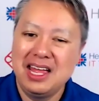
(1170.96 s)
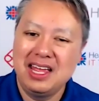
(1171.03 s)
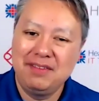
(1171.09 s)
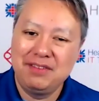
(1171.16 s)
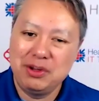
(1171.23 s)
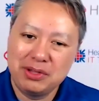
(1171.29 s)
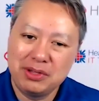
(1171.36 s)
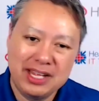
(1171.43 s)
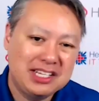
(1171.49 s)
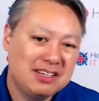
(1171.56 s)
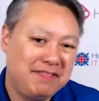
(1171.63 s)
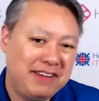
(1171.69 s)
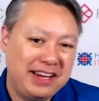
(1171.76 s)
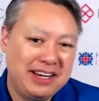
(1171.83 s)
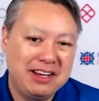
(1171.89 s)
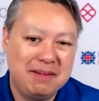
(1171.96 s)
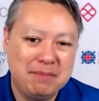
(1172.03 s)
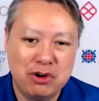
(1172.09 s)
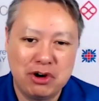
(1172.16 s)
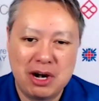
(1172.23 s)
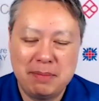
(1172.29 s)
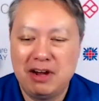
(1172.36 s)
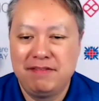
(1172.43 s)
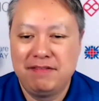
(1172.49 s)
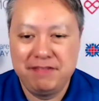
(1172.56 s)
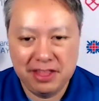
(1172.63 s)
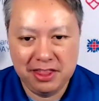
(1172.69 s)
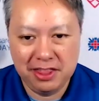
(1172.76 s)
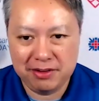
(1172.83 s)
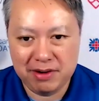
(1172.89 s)
If you would like to find out more about
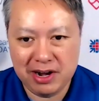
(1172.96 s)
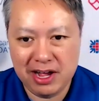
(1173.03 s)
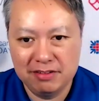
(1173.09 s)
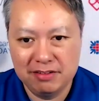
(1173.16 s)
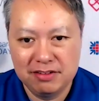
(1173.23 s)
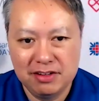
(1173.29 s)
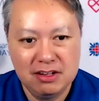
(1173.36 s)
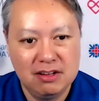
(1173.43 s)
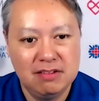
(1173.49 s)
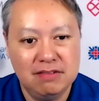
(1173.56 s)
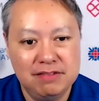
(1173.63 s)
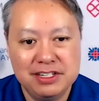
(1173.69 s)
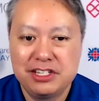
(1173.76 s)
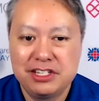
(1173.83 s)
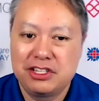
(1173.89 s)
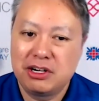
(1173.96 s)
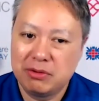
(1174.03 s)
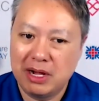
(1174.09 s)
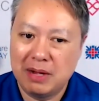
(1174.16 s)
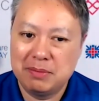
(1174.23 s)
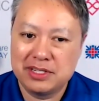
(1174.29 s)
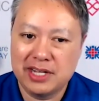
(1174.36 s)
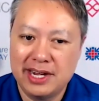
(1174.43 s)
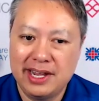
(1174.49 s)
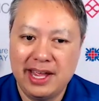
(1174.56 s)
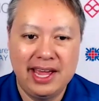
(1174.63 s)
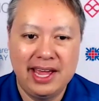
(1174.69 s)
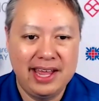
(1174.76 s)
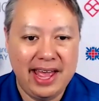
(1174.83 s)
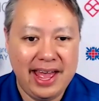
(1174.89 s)
FinThrive, visit their website
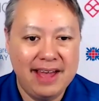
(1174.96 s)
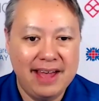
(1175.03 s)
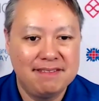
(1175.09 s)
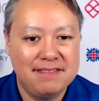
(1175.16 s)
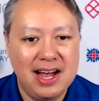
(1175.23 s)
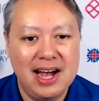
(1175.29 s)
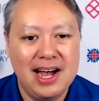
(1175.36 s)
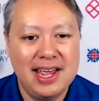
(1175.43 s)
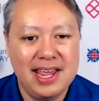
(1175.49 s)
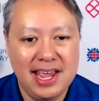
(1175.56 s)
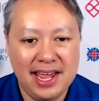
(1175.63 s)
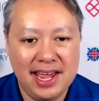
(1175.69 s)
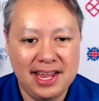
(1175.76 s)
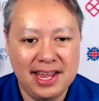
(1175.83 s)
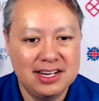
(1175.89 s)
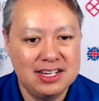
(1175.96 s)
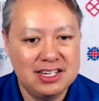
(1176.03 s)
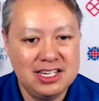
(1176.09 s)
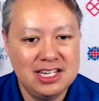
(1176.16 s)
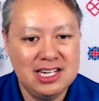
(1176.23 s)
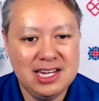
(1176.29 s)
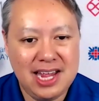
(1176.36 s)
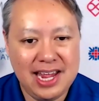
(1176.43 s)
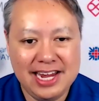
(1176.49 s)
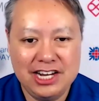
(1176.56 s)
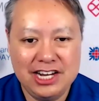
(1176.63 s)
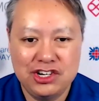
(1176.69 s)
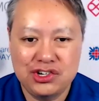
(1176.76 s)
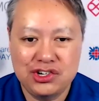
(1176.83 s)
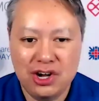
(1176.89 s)
at
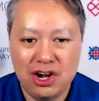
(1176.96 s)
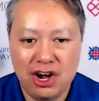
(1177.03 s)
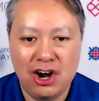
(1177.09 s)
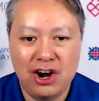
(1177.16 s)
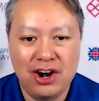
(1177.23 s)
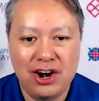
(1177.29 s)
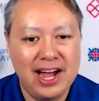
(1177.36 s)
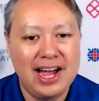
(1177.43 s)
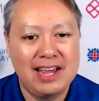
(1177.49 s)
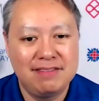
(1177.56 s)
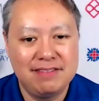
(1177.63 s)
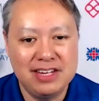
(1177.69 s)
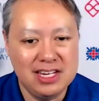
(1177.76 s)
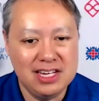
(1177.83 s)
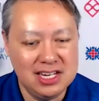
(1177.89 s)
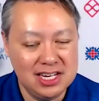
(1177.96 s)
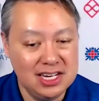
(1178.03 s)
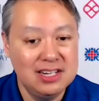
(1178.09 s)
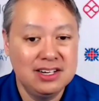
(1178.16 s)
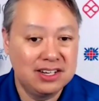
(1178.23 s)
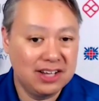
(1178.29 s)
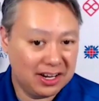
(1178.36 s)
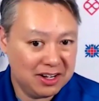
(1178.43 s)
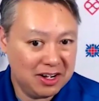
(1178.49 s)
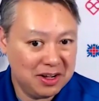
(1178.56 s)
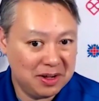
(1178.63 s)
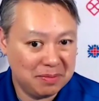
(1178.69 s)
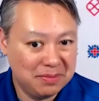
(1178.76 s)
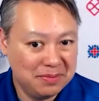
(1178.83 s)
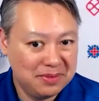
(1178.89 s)

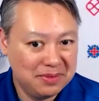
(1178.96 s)
FinThrive.com,